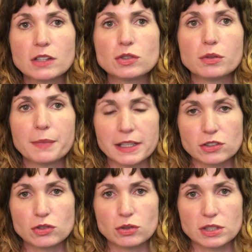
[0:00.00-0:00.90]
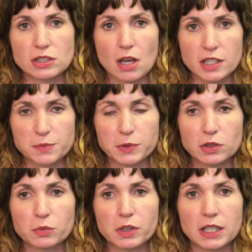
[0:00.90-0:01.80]
to a Massachusetts
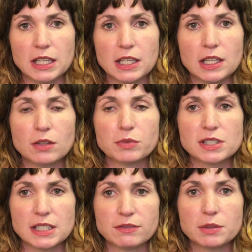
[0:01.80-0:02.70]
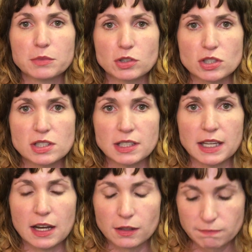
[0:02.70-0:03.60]
hospital where he received emergency
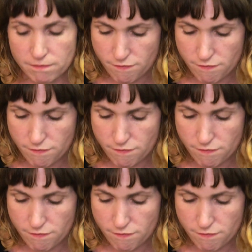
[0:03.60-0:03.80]
care.